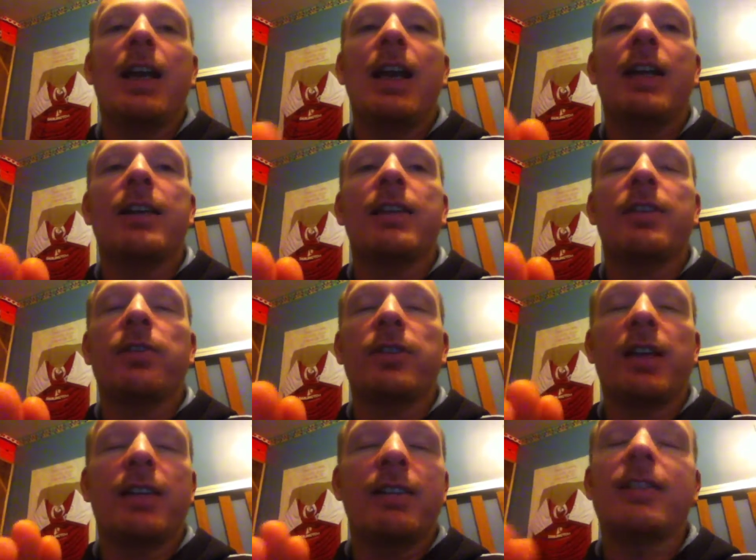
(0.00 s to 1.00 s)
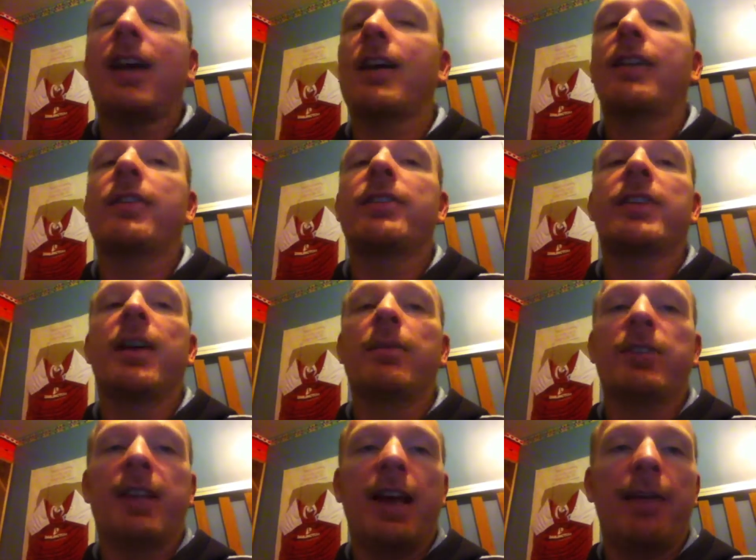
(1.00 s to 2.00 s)
it does exactly the same
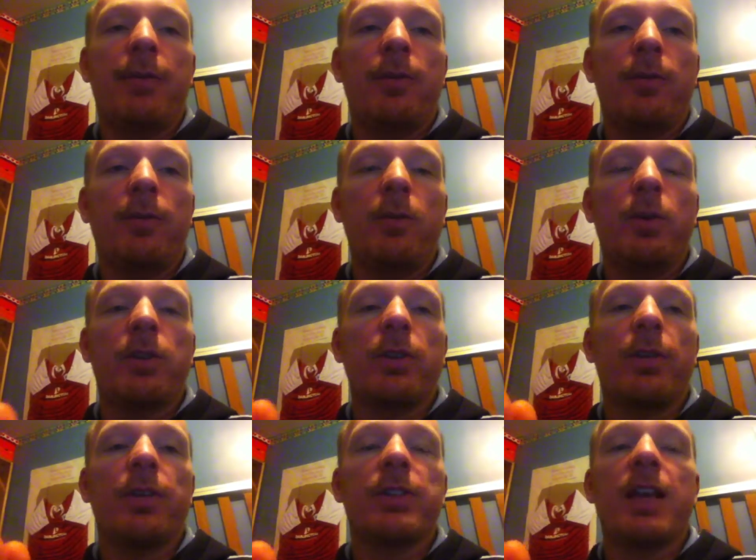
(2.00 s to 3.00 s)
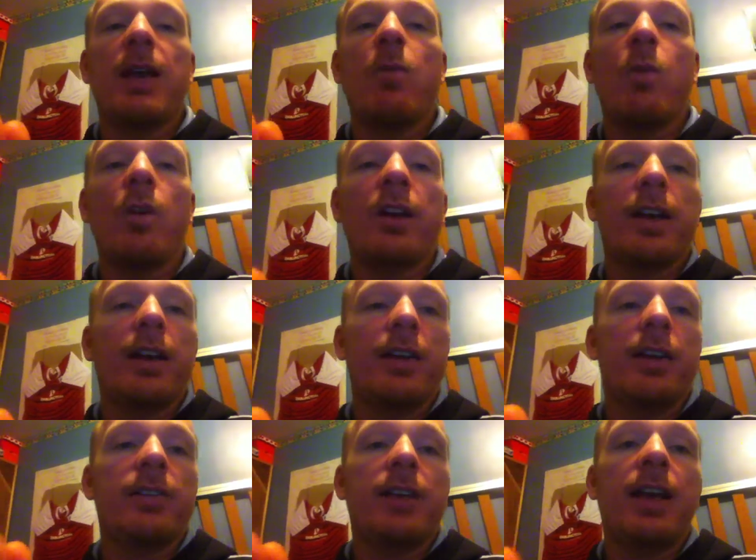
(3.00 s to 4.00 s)
as an iPhone 4. It's got the same
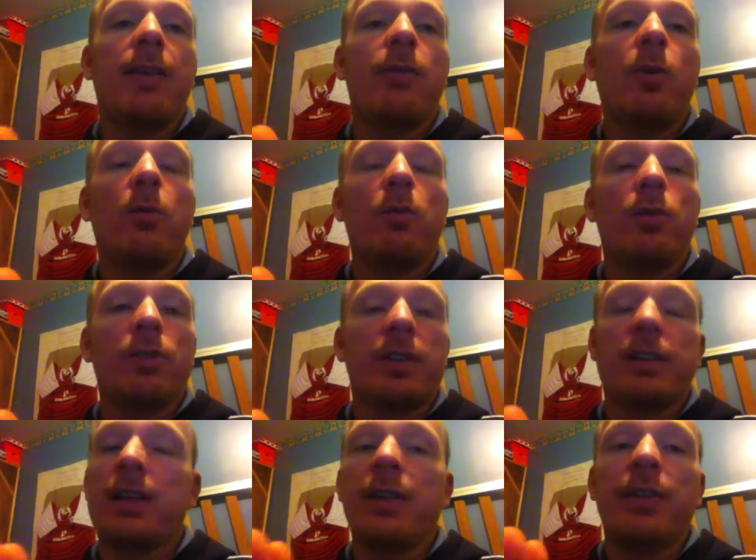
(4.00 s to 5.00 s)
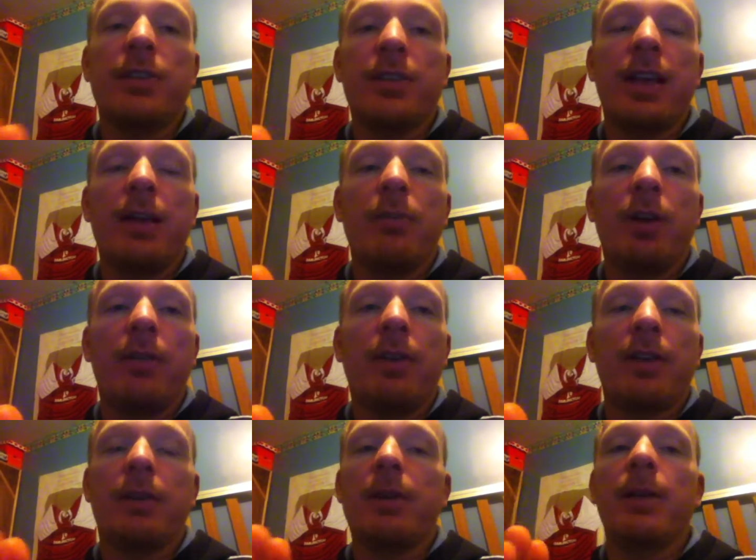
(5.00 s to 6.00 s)
1GHz A4 processor, the same
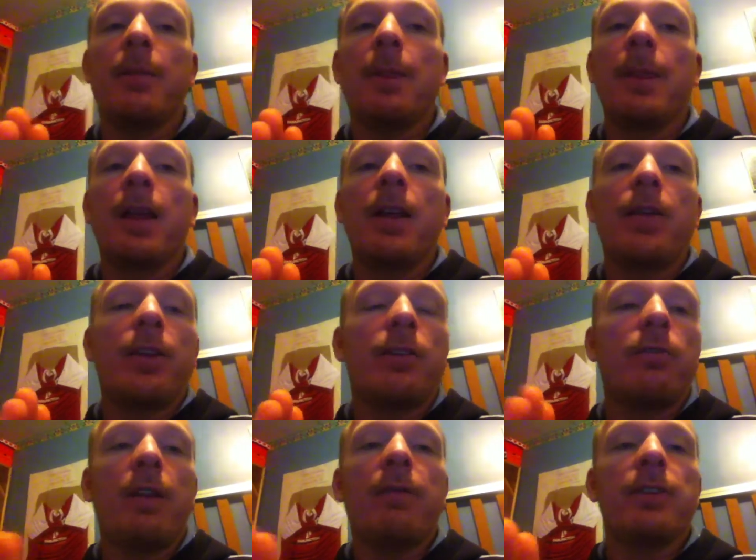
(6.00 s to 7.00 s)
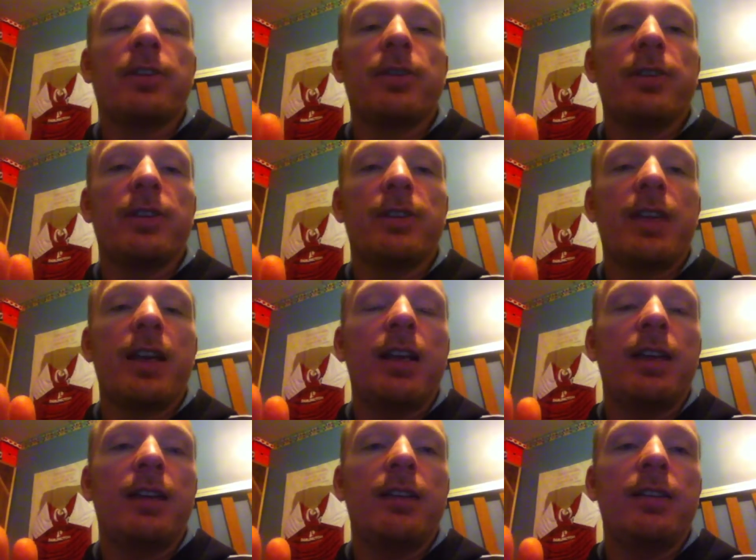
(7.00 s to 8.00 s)
graphics. I mean, the graphics on this
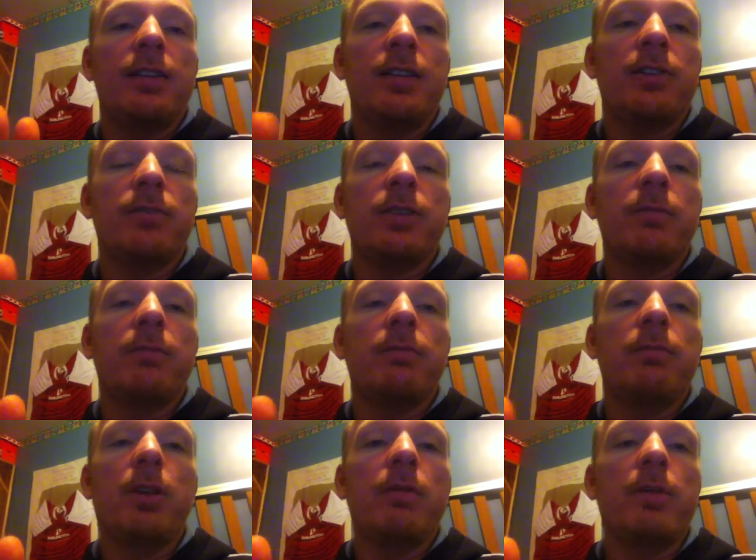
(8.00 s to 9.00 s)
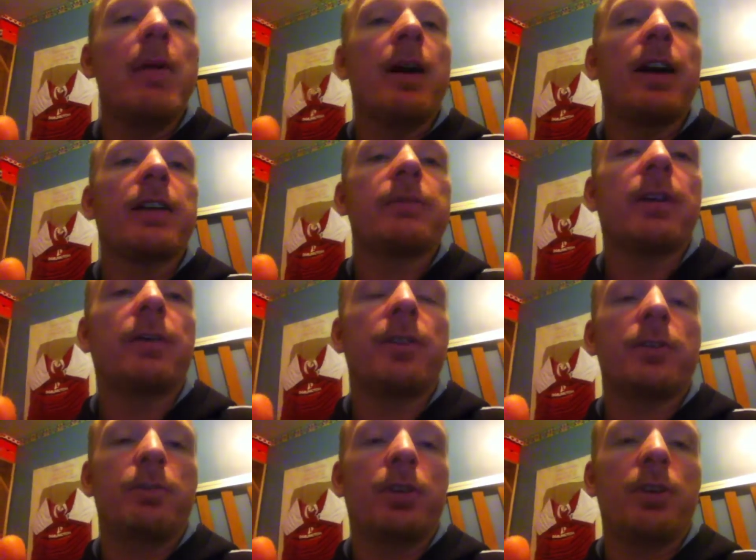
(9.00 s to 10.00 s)
thing literally blew my mind when I
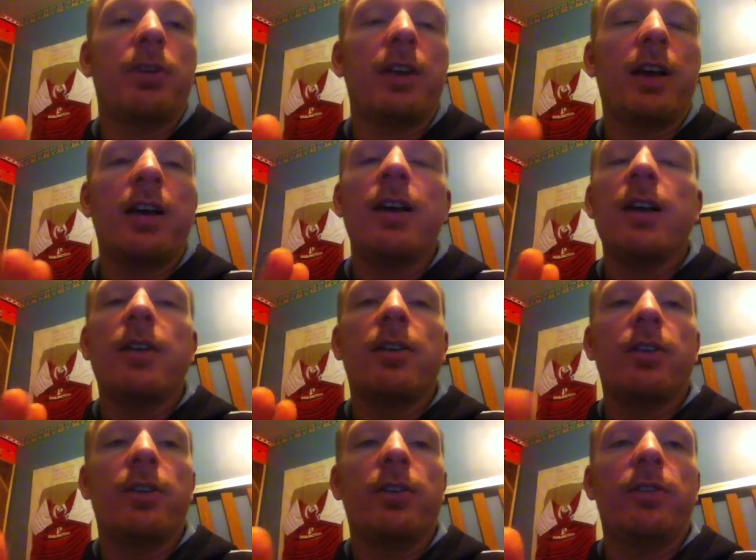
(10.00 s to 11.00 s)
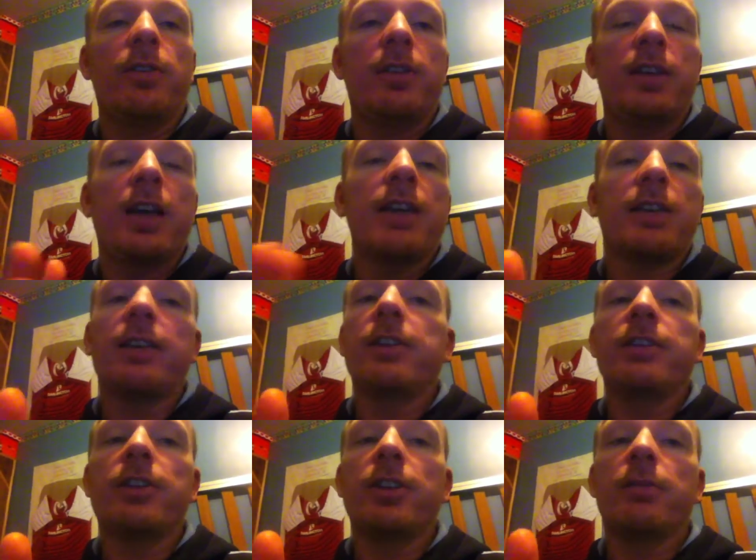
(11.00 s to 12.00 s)
first put it on. I got it on, and yes, I
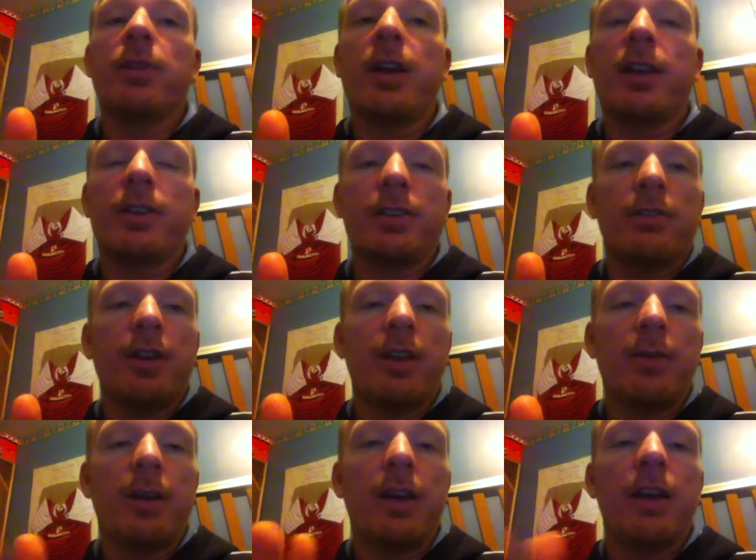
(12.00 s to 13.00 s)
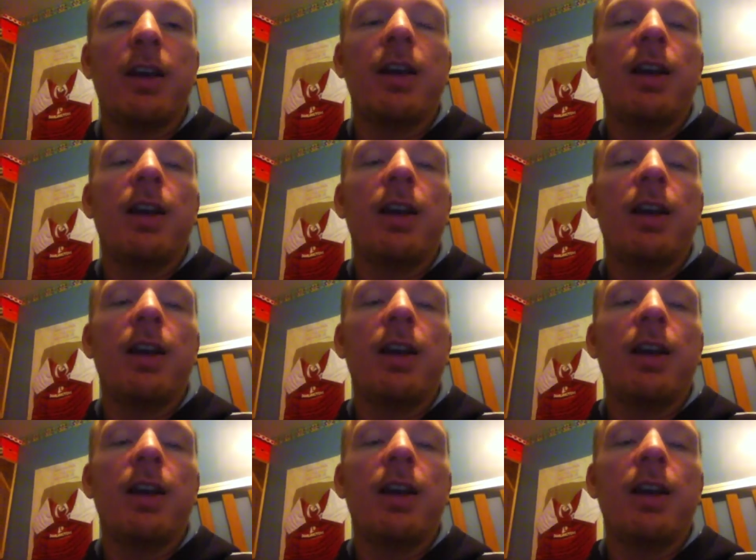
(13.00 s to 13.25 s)
did jailbreak it straight away.